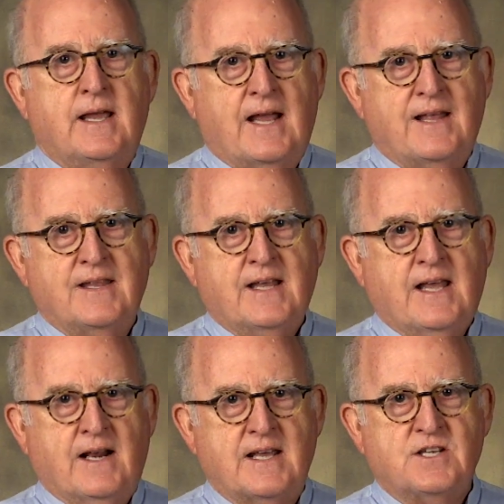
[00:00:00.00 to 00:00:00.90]
And the
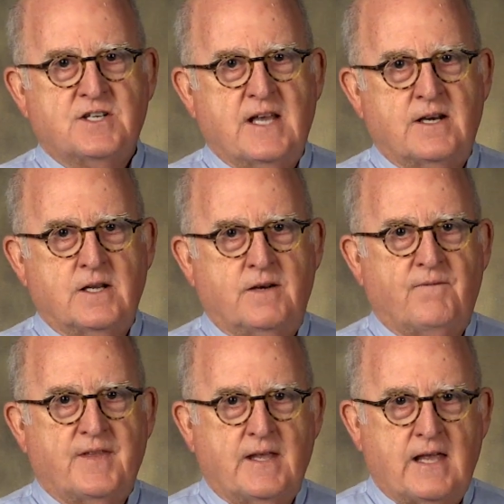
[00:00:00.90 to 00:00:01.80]
Achilles tendon,
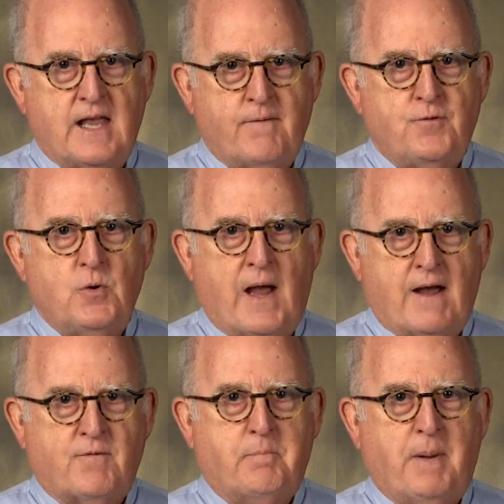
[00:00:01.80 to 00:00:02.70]
if you
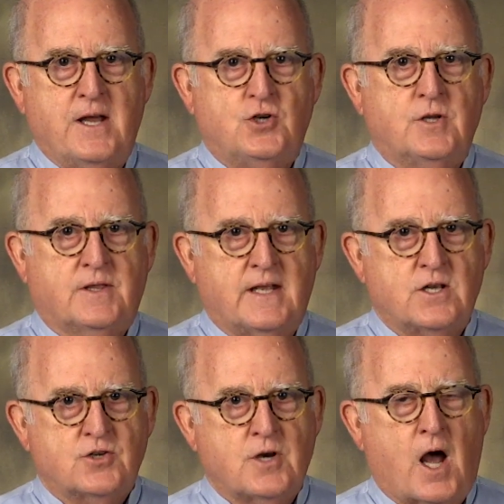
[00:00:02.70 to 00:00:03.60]
have a patient that
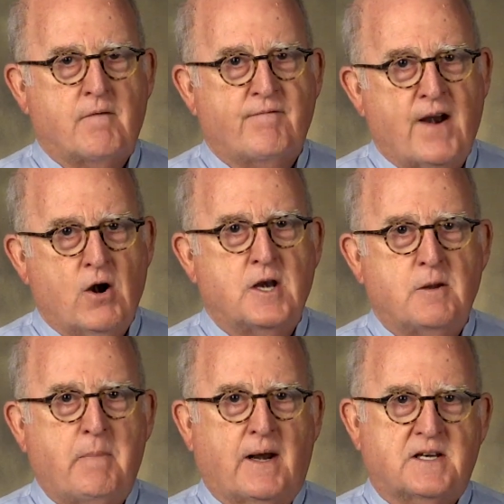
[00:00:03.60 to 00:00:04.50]
is not very
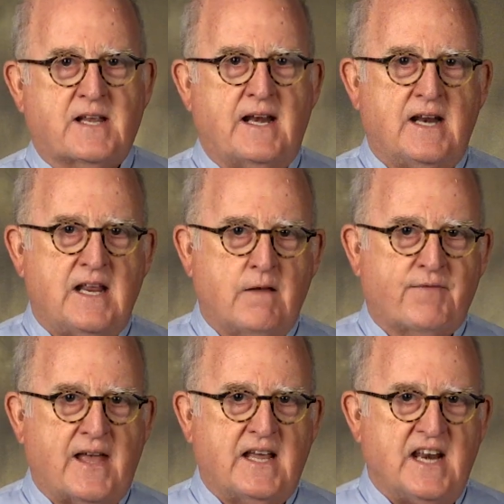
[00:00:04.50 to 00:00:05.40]
debilitated, if
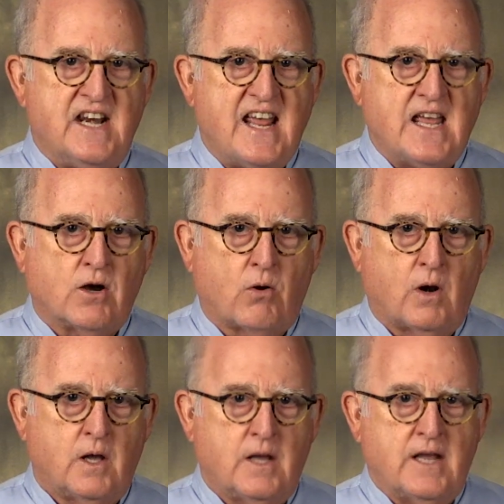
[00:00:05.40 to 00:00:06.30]
they can
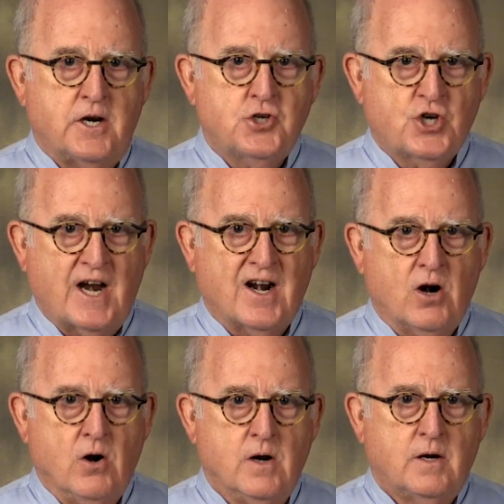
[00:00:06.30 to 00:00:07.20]
kneel in a chair